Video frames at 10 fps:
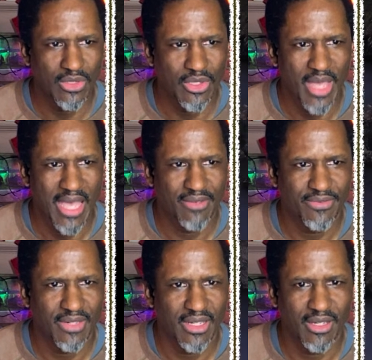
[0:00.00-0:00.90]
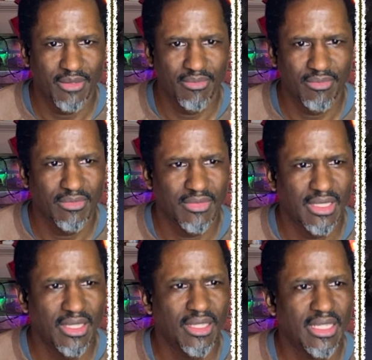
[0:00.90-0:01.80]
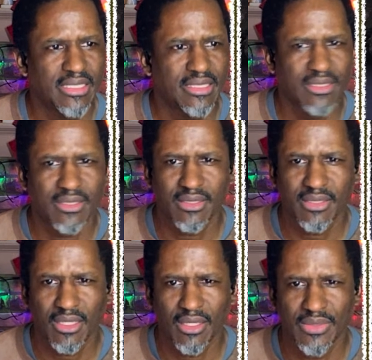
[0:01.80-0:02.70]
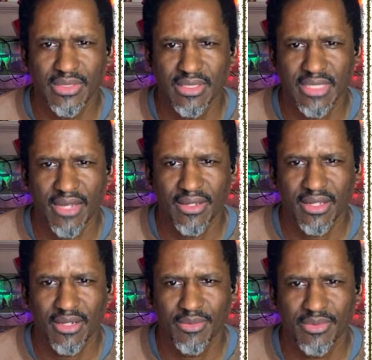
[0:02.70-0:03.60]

you have, let's close this out here.